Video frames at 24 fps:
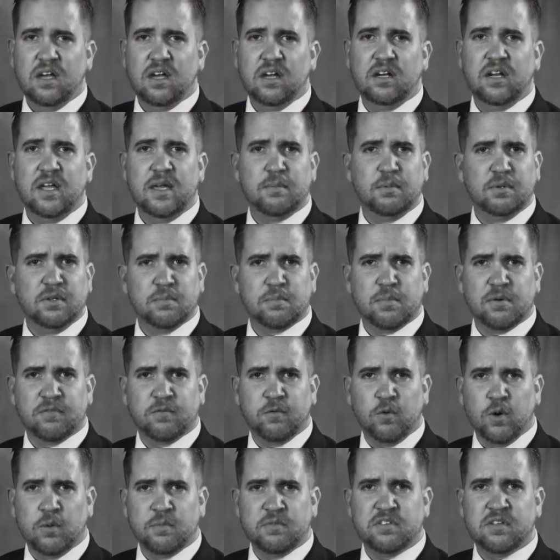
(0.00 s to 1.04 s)
unable to
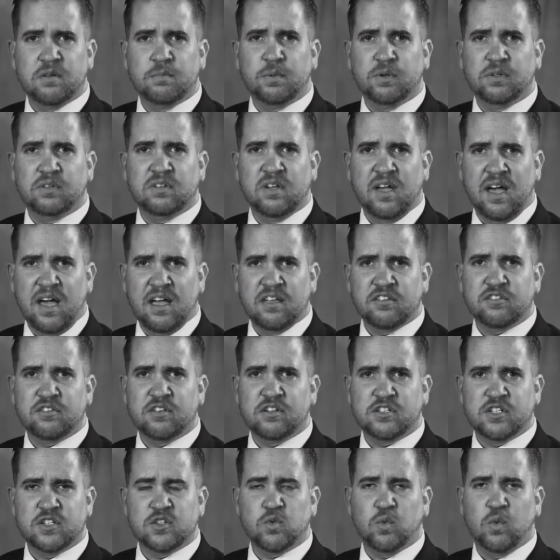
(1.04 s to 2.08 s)
perform simple tasks
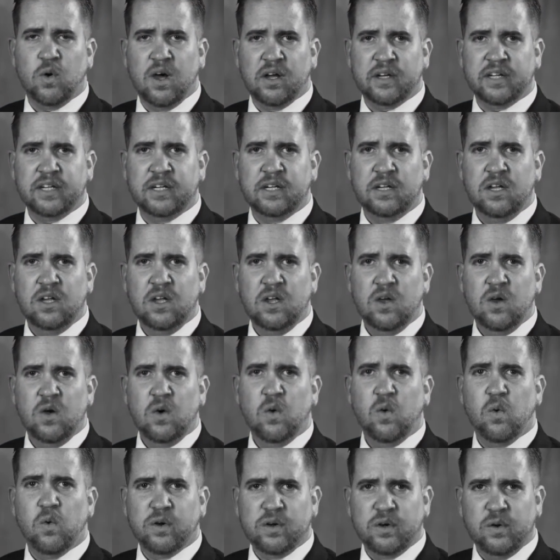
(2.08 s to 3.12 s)
such as
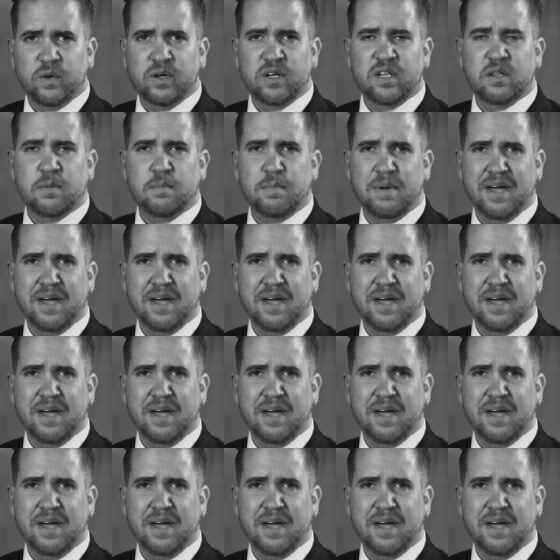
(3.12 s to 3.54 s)
walking or going to the